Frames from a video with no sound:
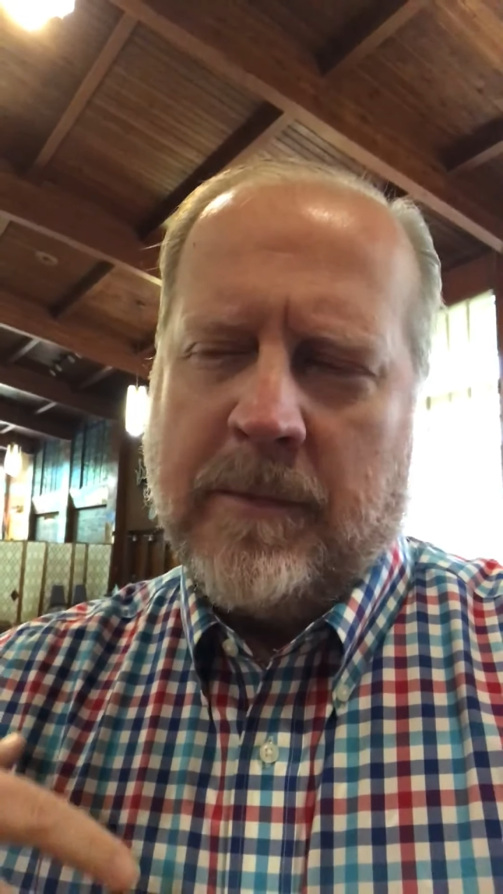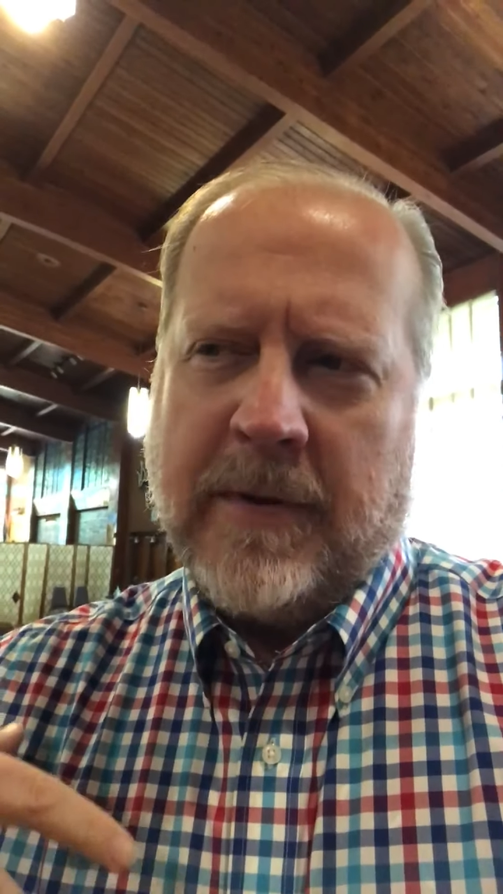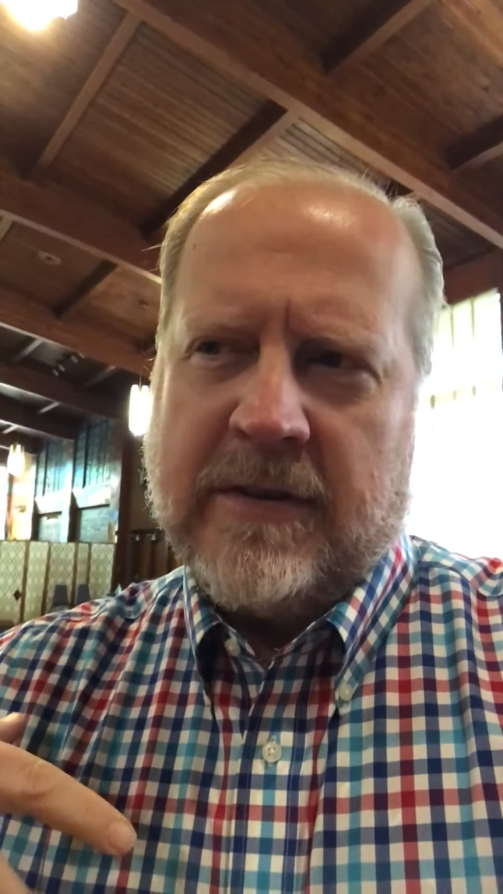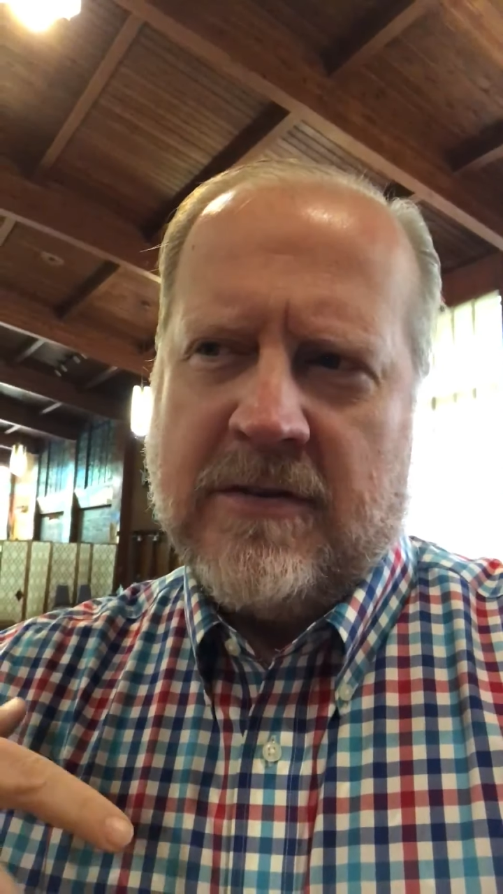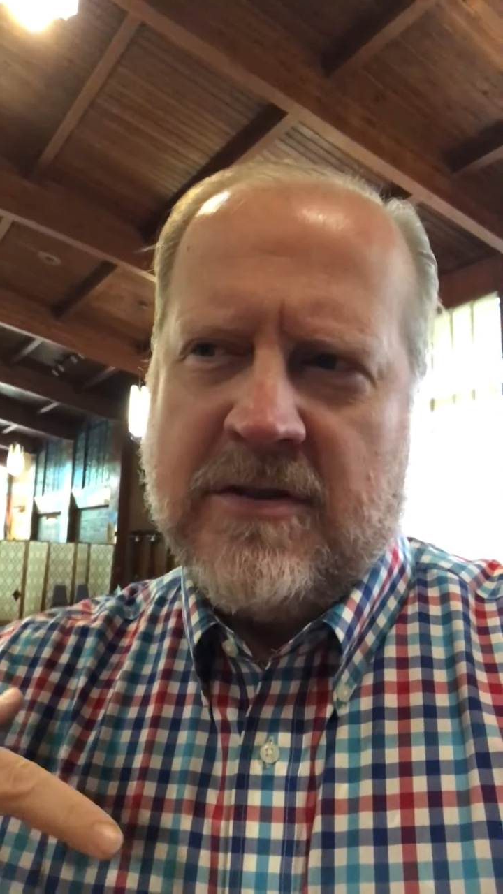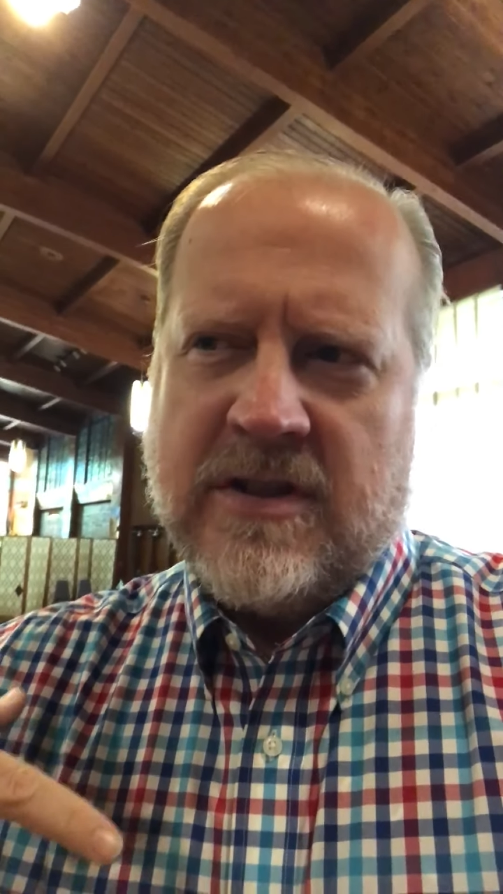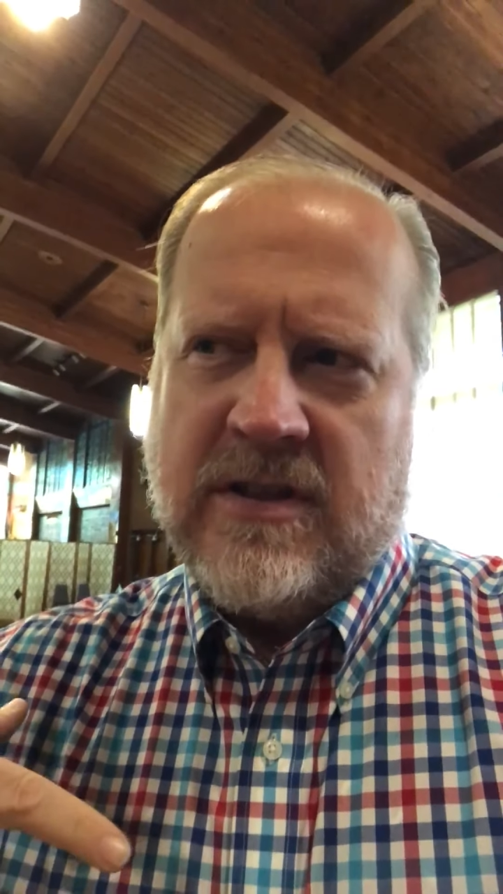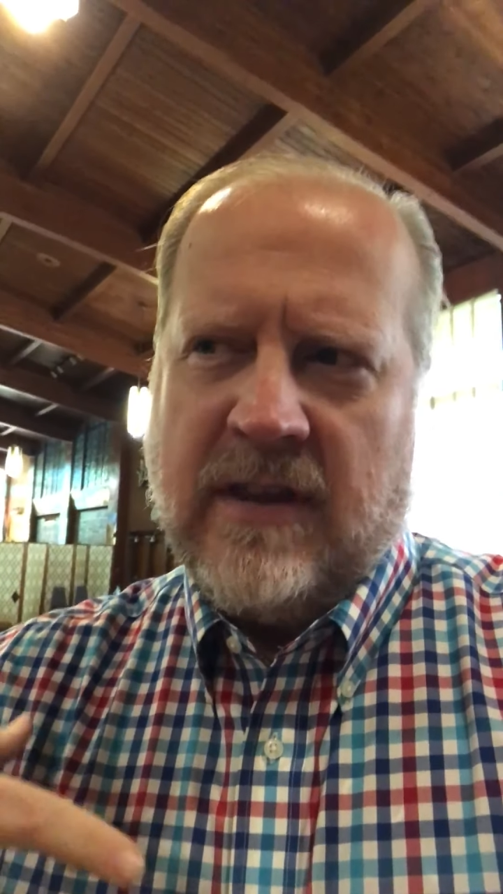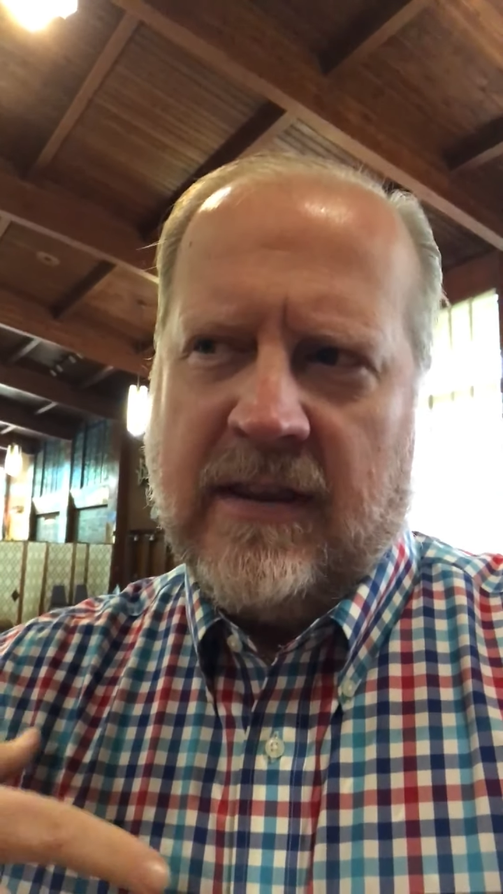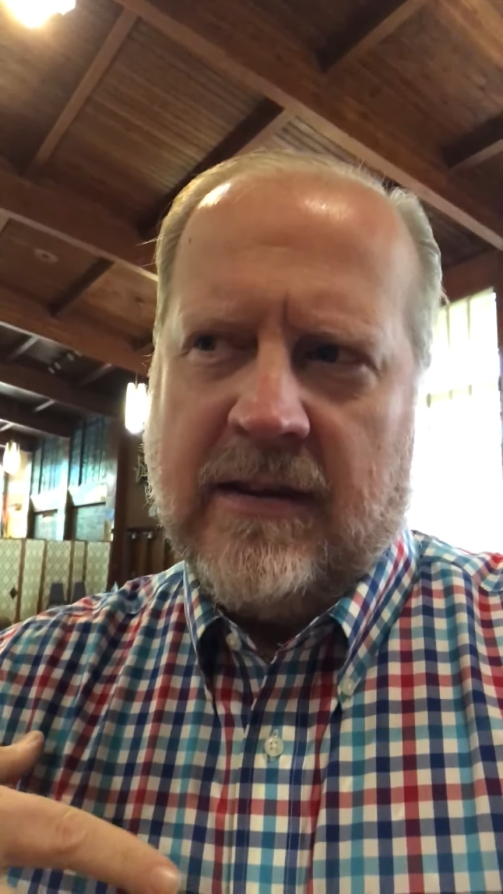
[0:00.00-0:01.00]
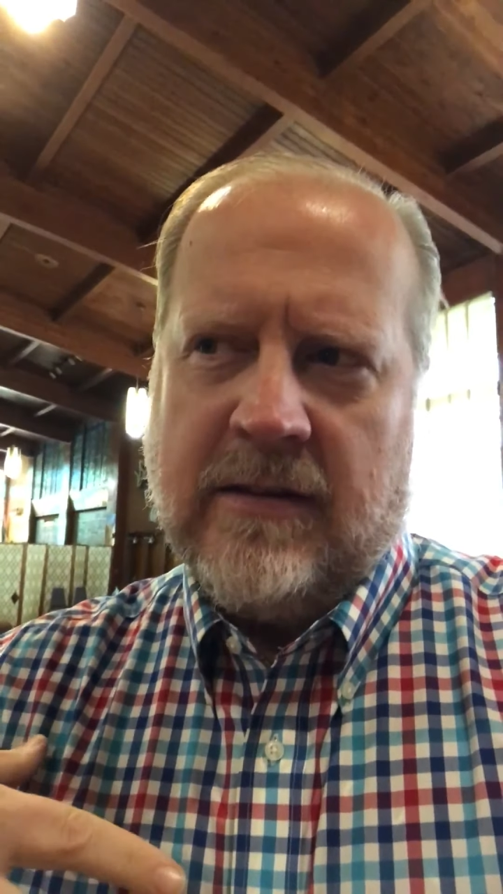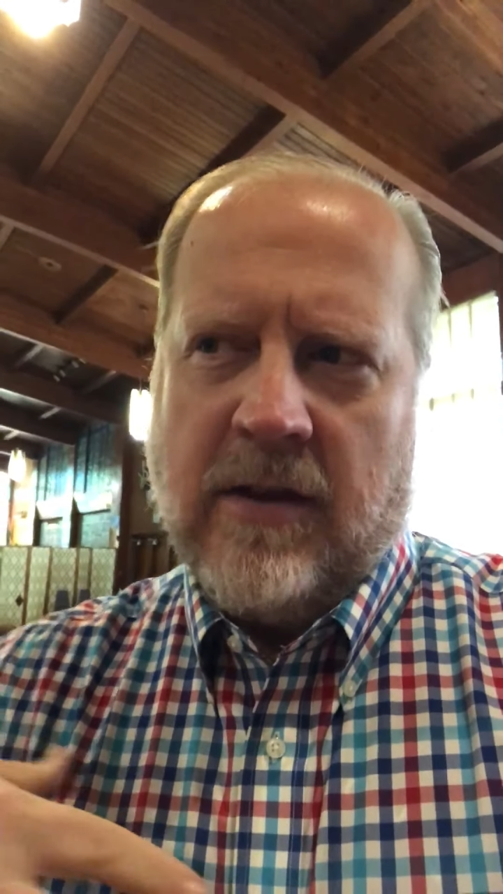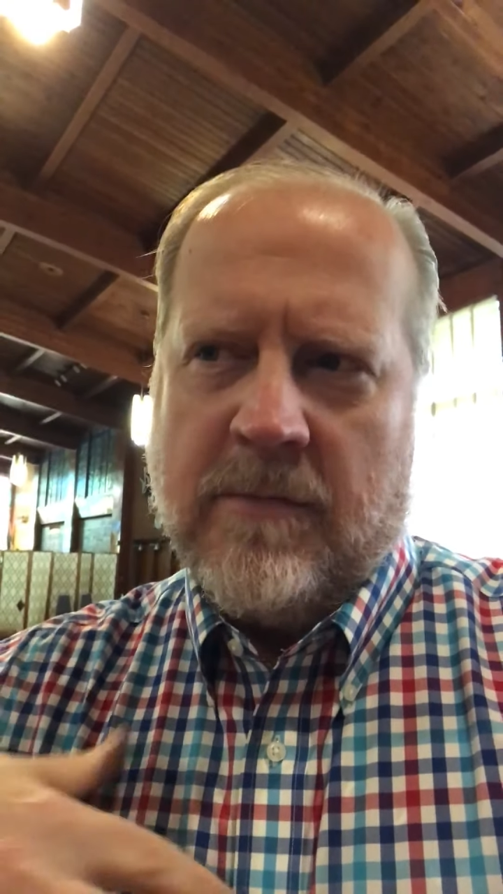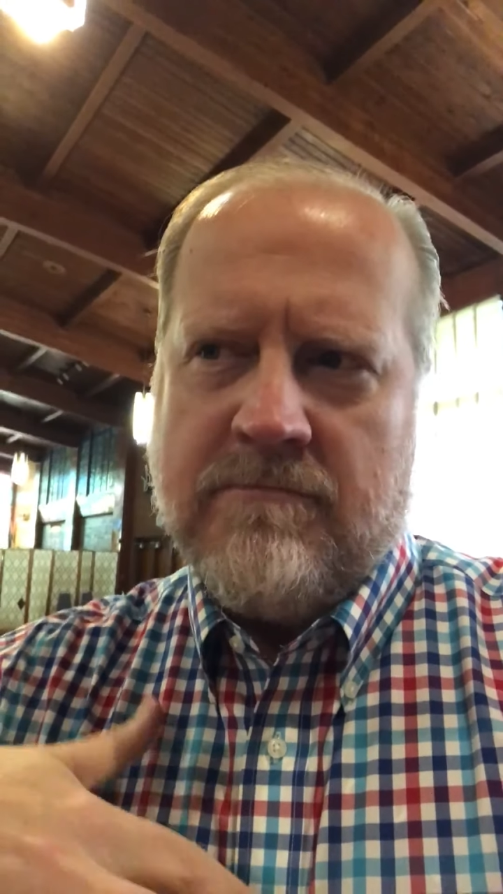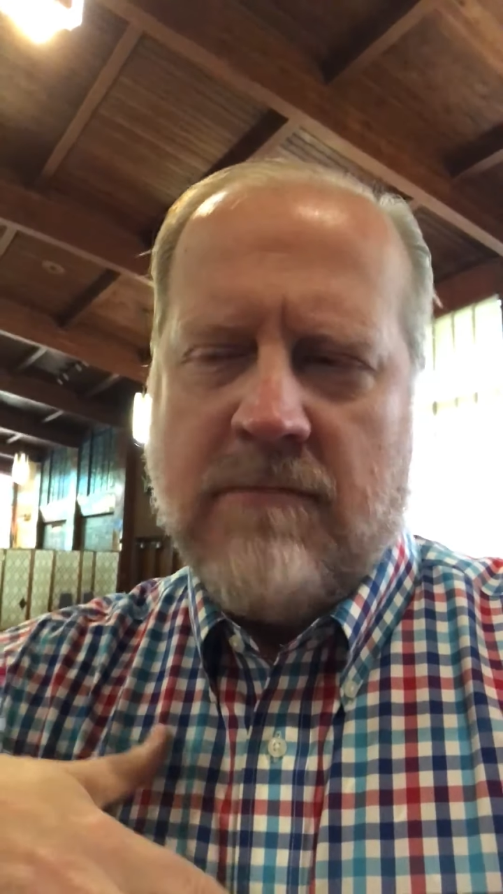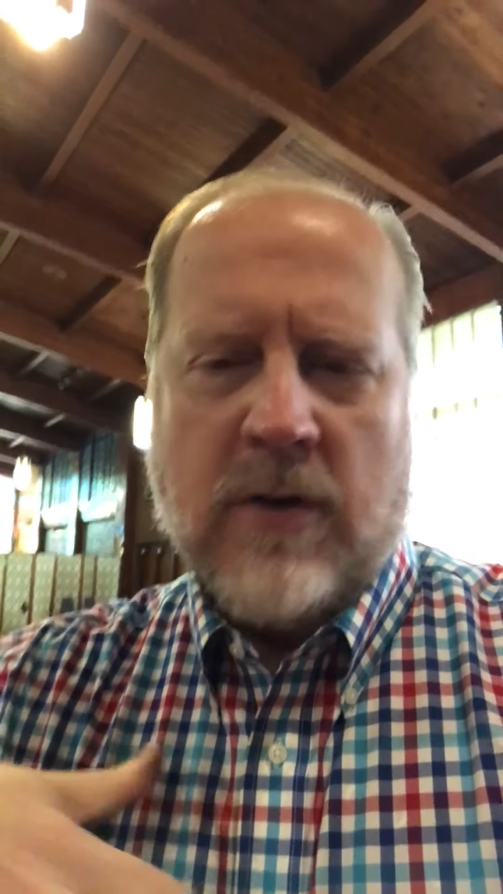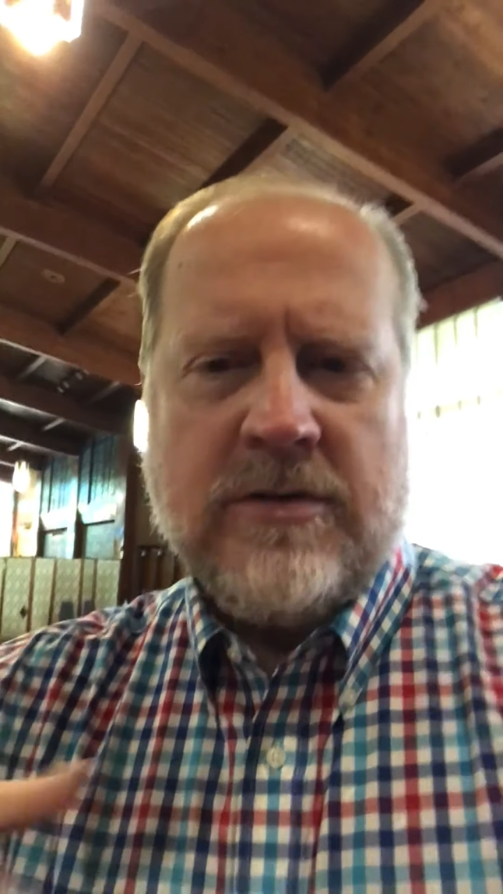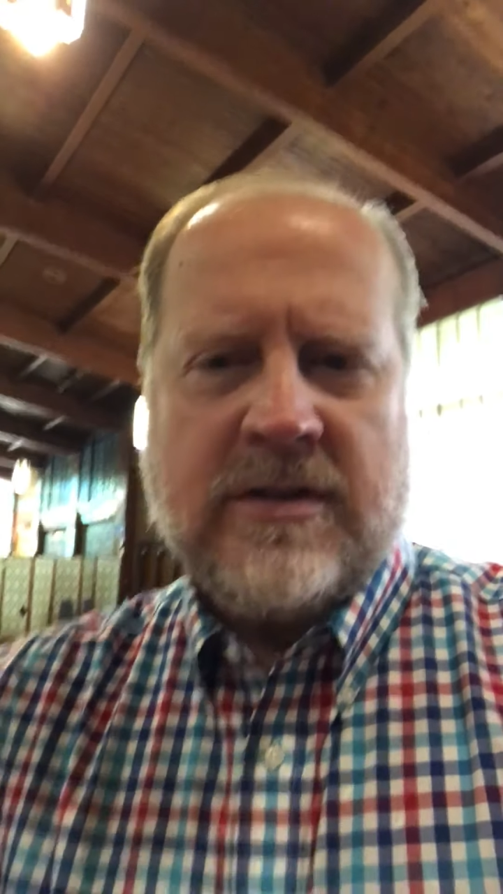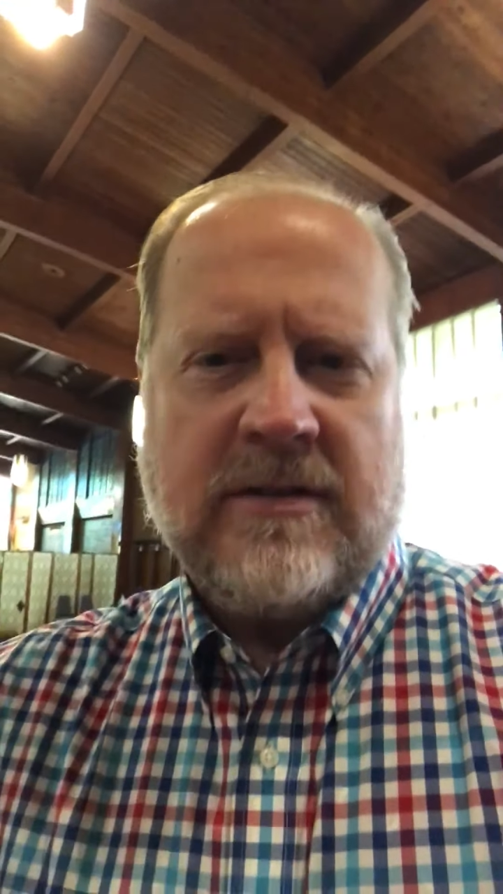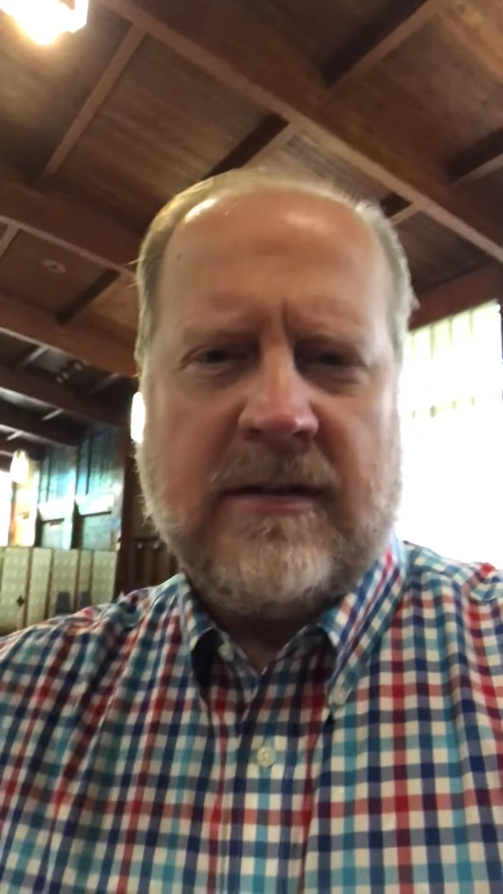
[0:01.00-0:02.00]
But there's
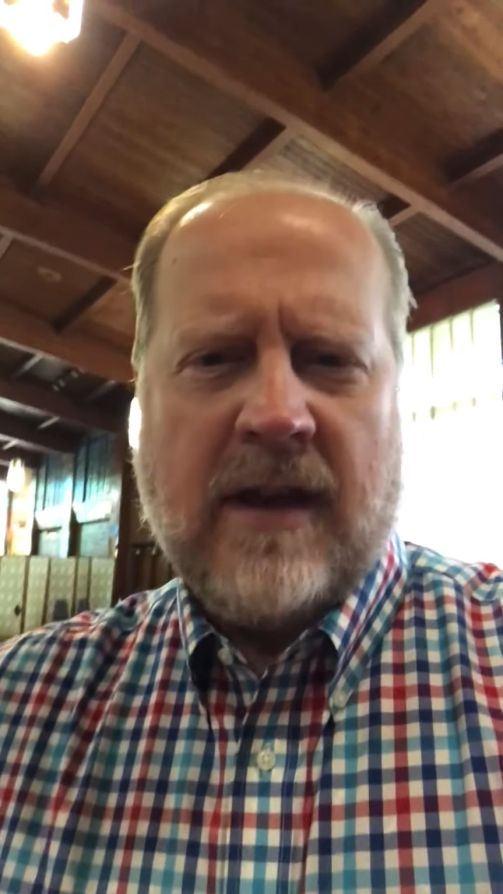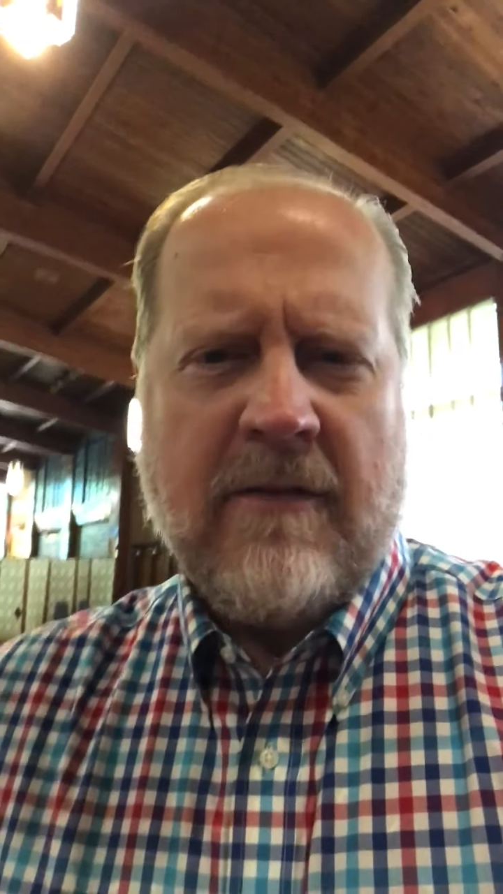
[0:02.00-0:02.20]
most